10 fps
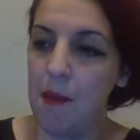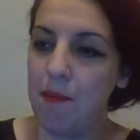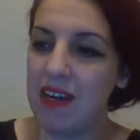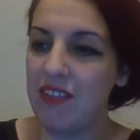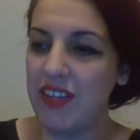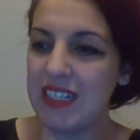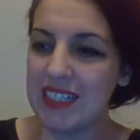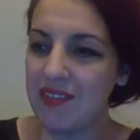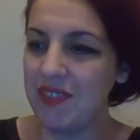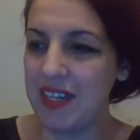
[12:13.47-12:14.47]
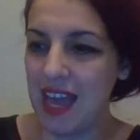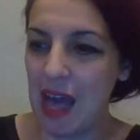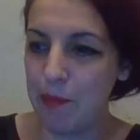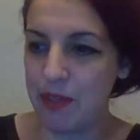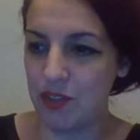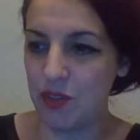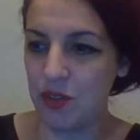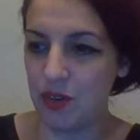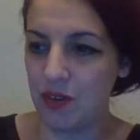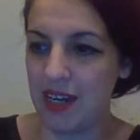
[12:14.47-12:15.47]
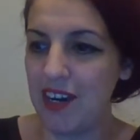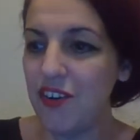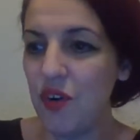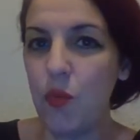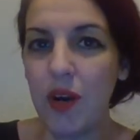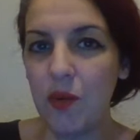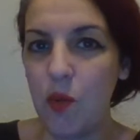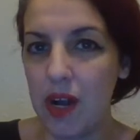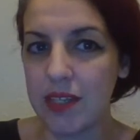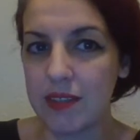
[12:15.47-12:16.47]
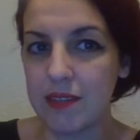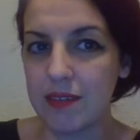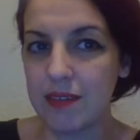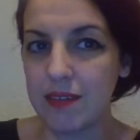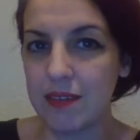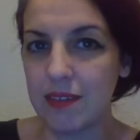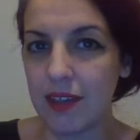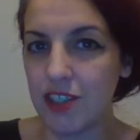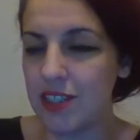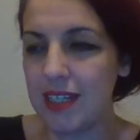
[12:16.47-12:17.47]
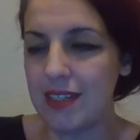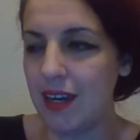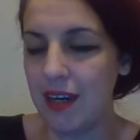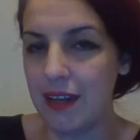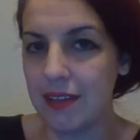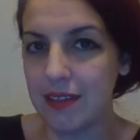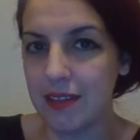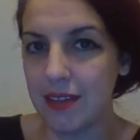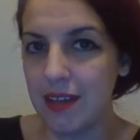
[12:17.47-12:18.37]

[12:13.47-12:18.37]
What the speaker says: But I think something happened to her, and I don't know what it was, because she's not telling us.